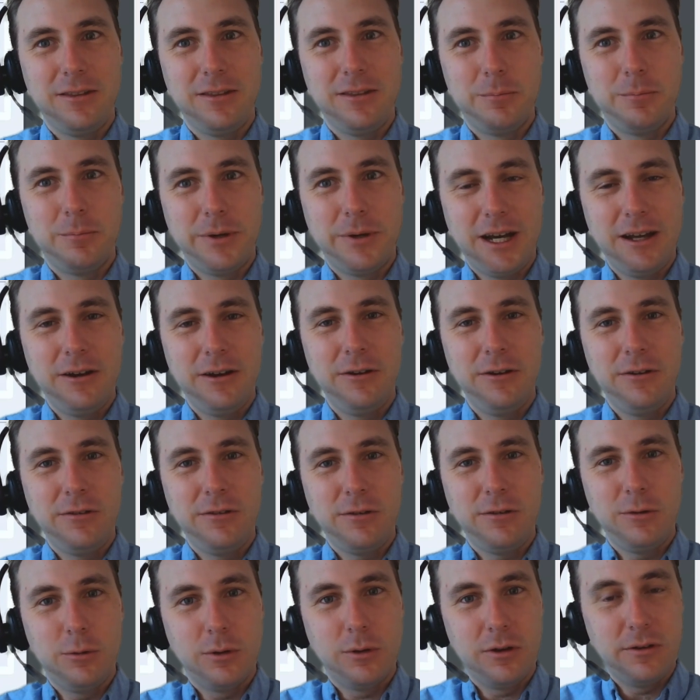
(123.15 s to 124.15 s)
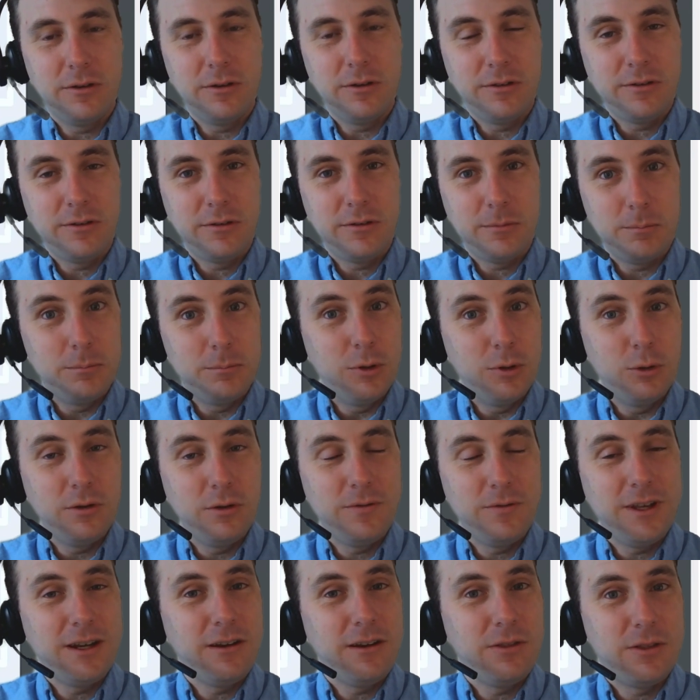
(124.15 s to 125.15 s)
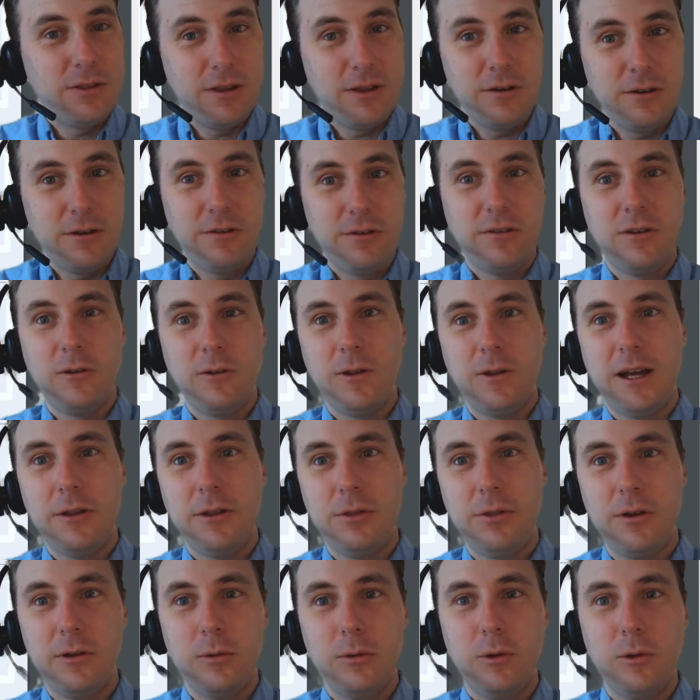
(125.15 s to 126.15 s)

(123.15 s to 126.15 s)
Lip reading: The buyers who are motivated, they're still out there and